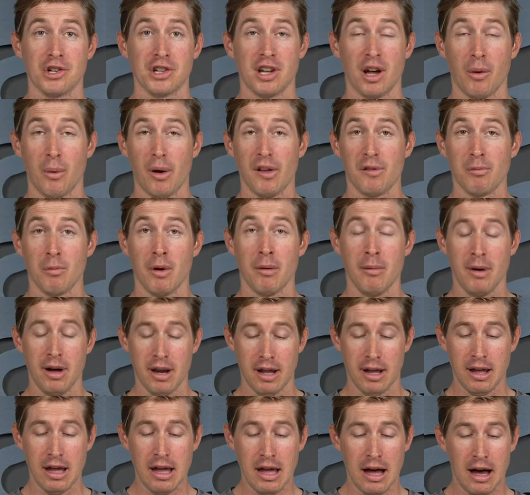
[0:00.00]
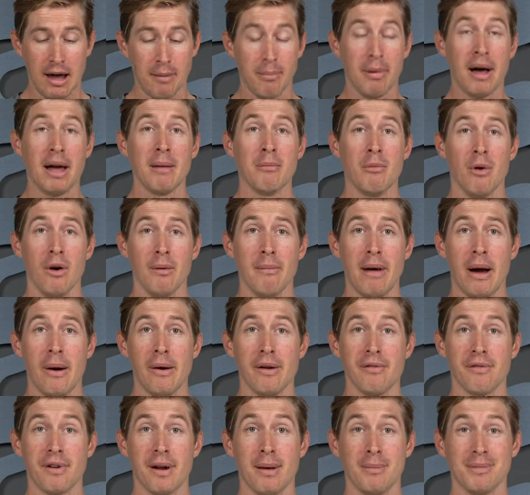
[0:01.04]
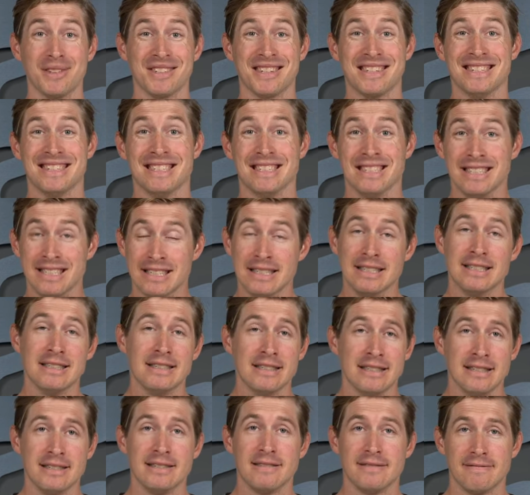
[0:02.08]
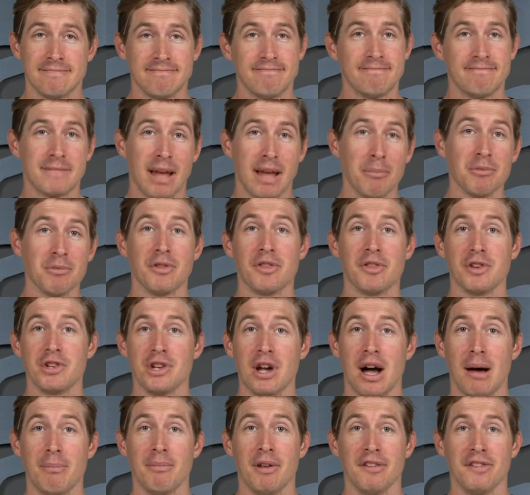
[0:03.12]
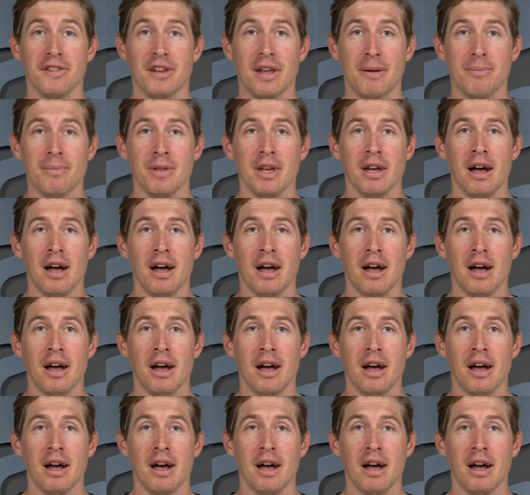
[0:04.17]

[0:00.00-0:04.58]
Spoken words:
Should I waste more money on buying more Maui frames? Comes with the job, doesn't it?